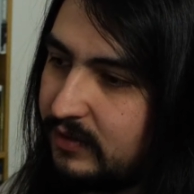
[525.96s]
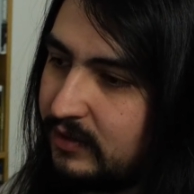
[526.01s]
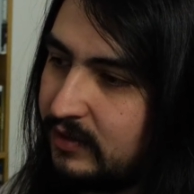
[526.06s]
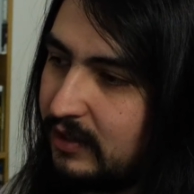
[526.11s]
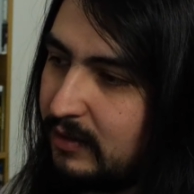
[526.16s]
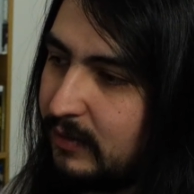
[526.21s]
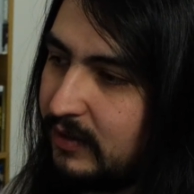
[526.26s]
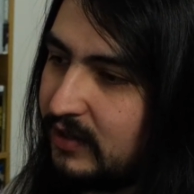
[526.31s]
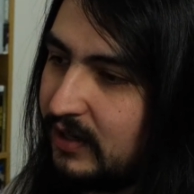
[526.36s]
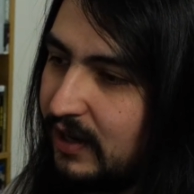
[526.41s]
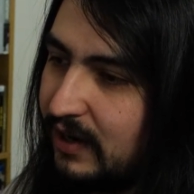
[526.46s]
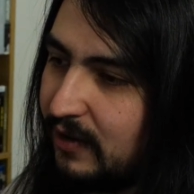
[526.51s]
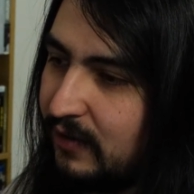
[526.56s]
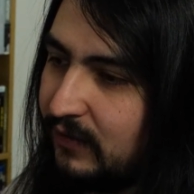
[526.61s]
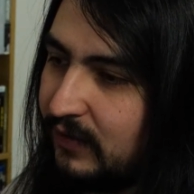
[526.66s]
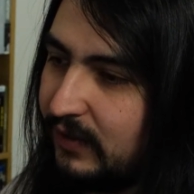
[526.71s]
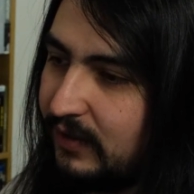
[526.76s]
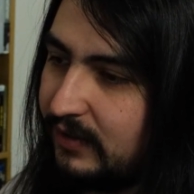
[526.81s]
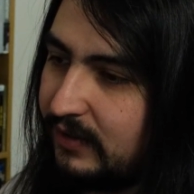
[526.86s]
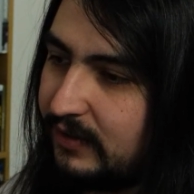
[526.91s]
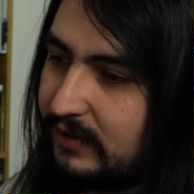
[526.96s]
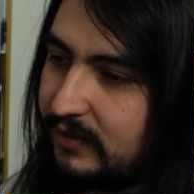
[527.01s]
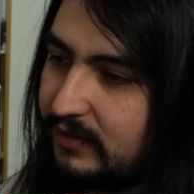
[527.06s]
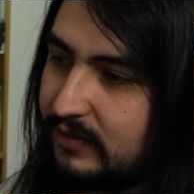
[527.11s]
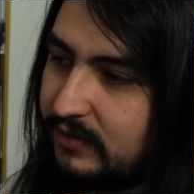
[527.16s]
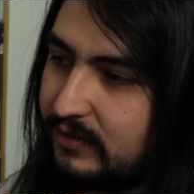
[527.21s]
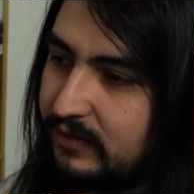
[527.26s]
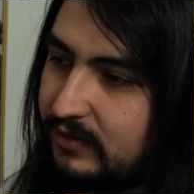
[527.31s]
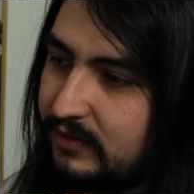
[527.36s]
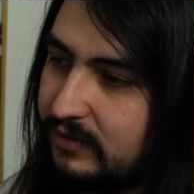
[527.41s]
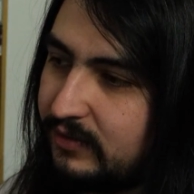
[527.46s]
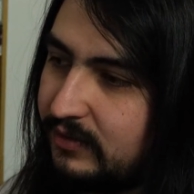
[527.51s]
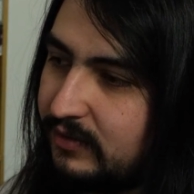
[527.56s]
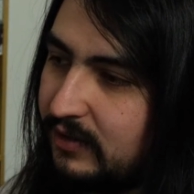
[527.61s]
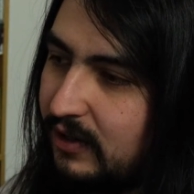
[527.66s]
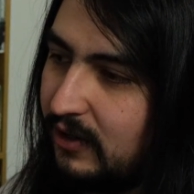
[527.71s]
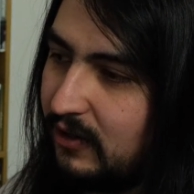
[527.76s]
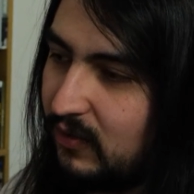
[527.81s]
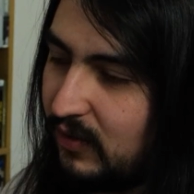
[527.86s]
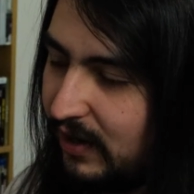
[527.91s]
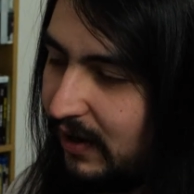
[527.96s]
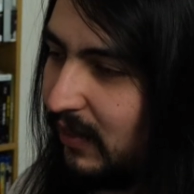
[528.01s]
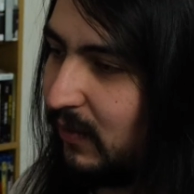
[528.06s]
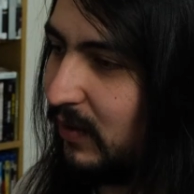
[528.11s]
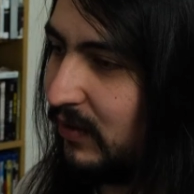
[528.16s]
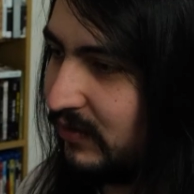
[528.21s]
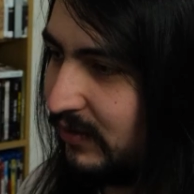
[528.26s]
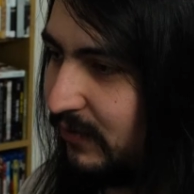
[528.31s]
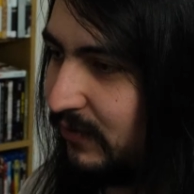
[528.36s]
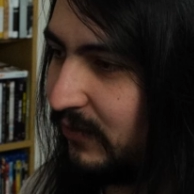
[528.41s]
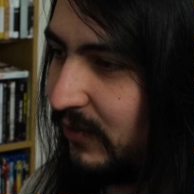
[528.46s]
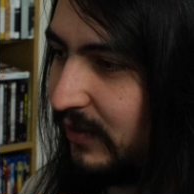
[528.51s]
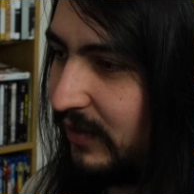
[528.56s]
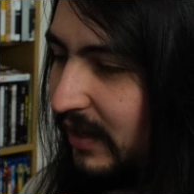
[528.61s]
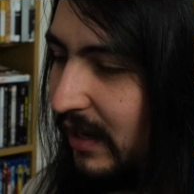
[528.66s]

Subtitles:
Cinematography. All Quiet on the Western Front.